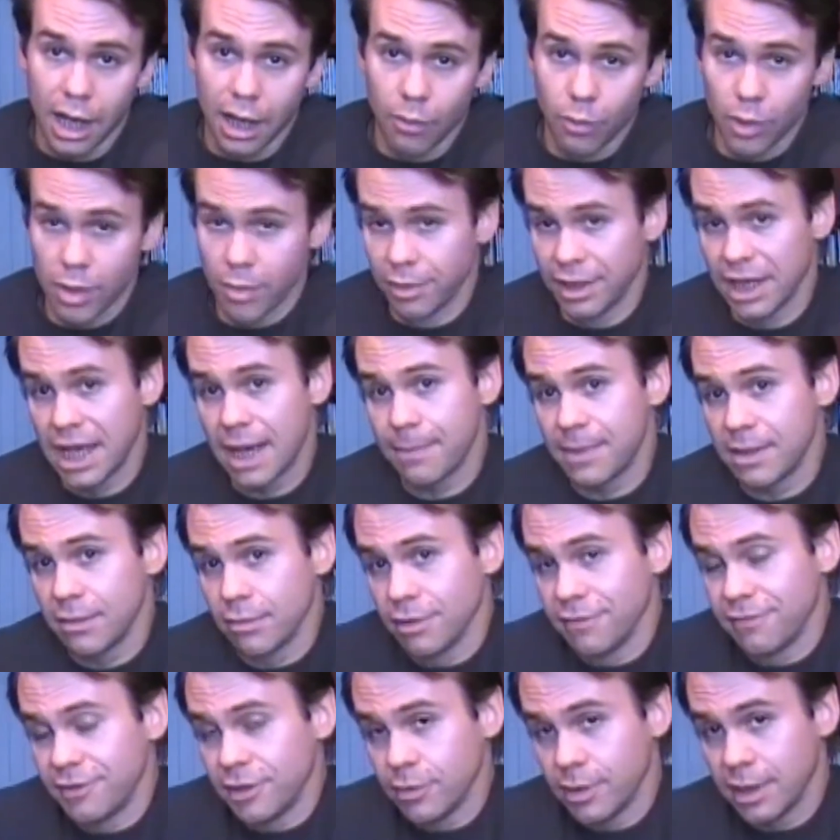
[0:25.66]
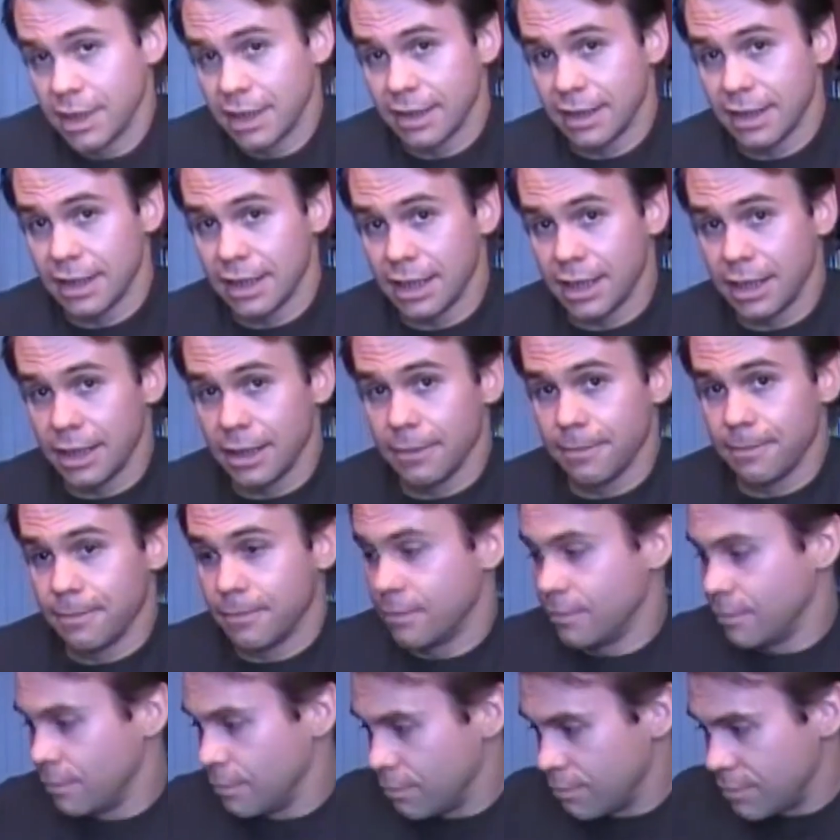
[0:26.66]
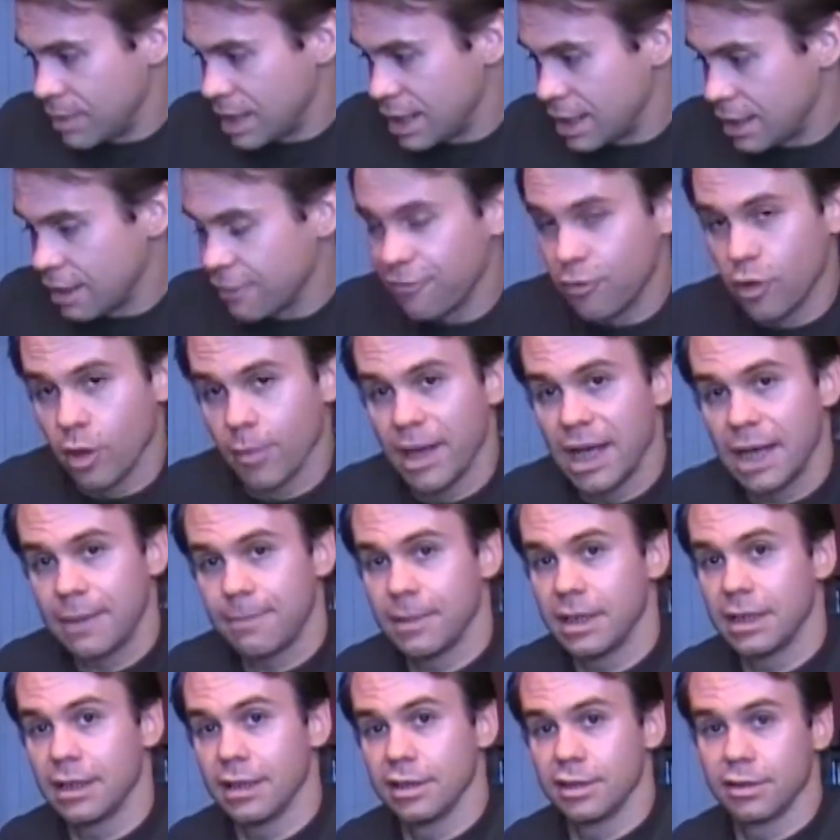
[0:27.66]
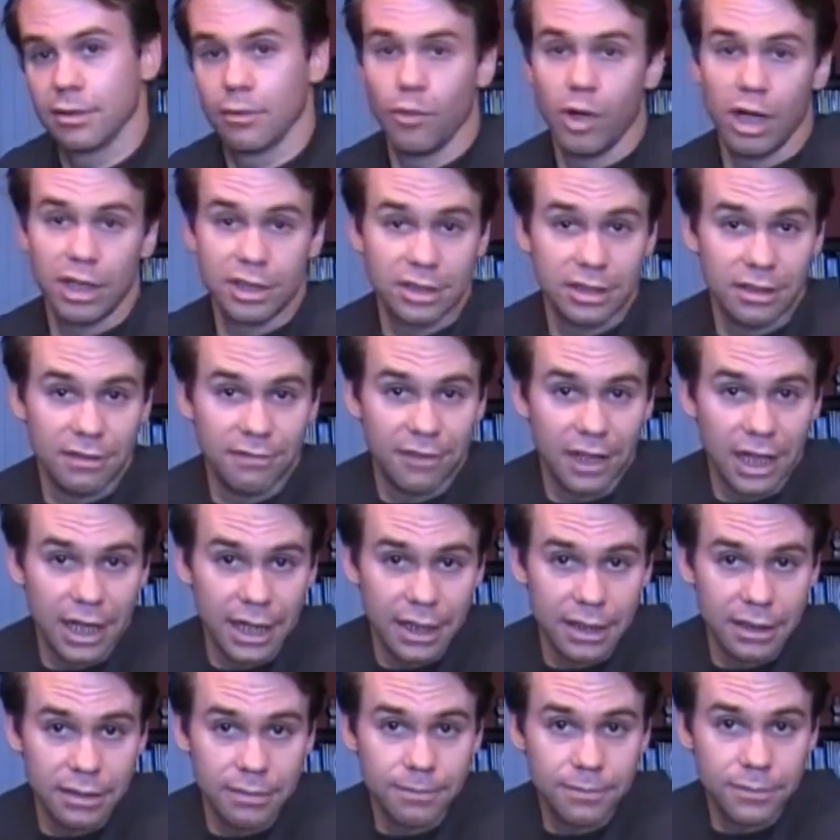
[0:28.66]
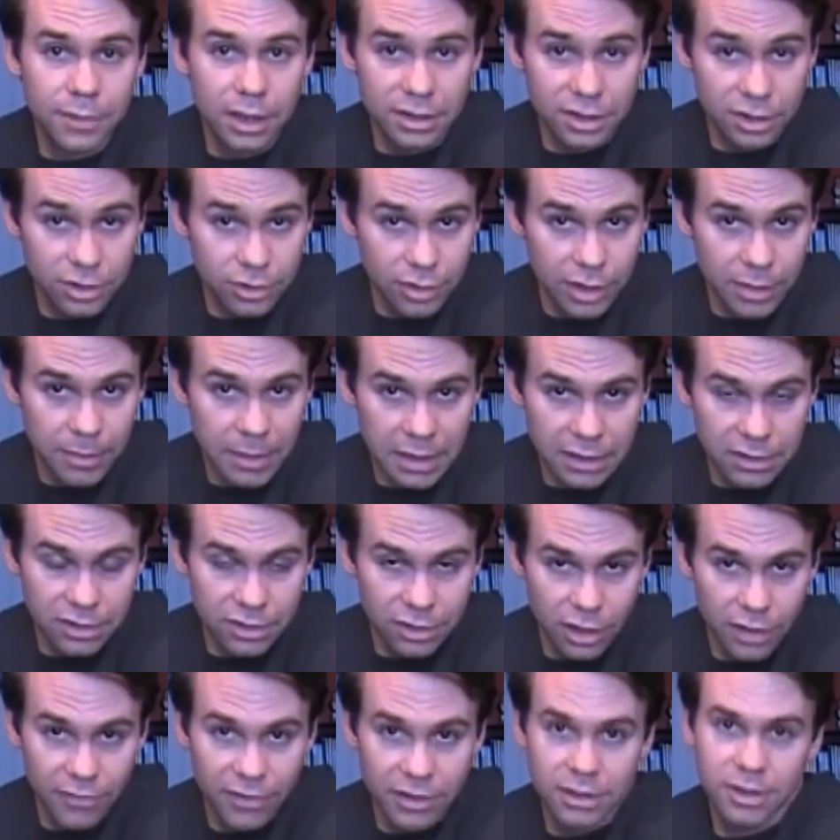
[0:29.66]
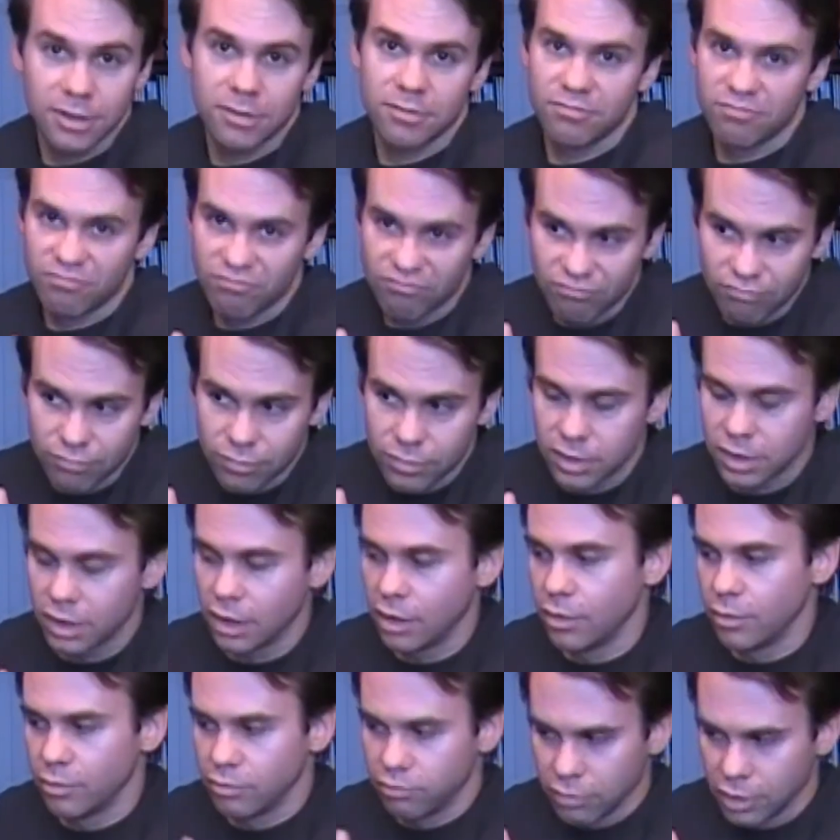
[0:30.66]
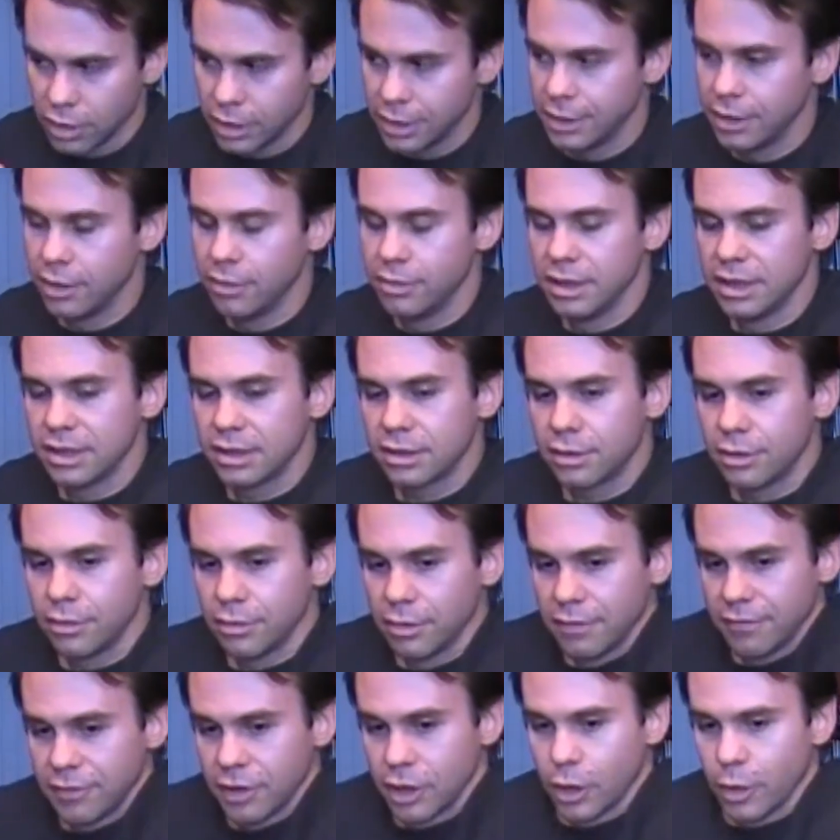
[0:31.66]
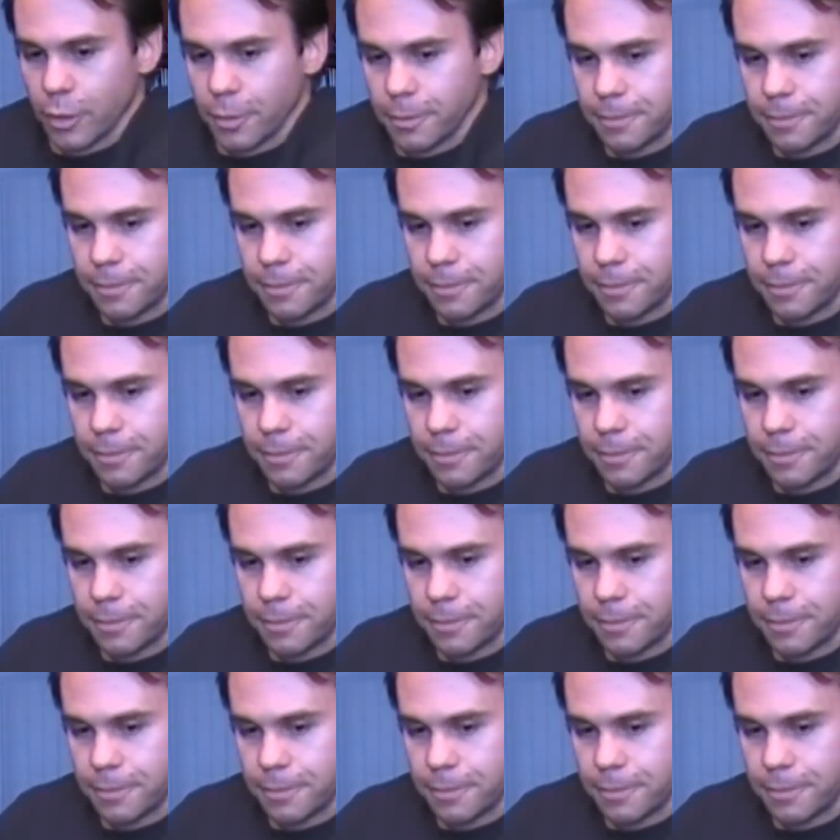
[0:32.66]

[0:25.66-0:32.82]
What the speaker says: We will not be reviewing the media format because I watched it via a streaming service, so really no disc to review.